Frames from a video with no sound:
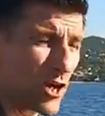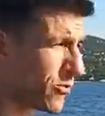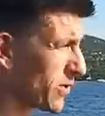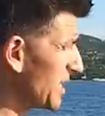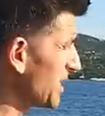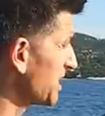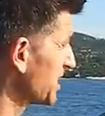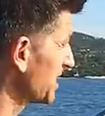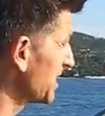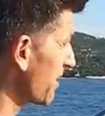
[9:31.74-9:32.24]

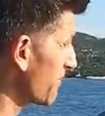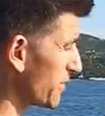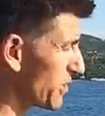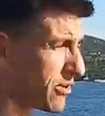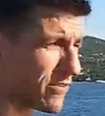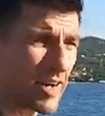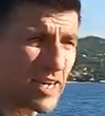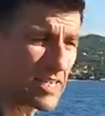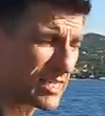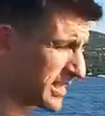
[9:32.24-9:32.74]
Within seven
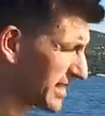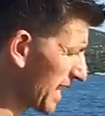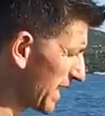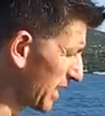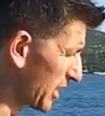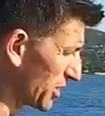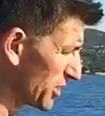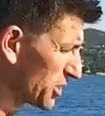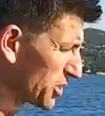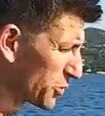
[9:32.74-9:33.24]
or eight
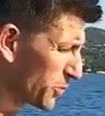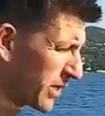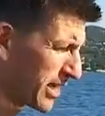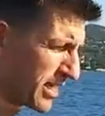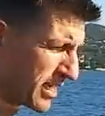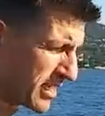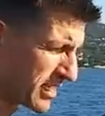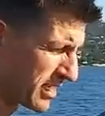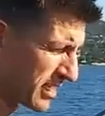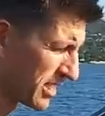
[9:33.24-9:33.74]
seconds, we're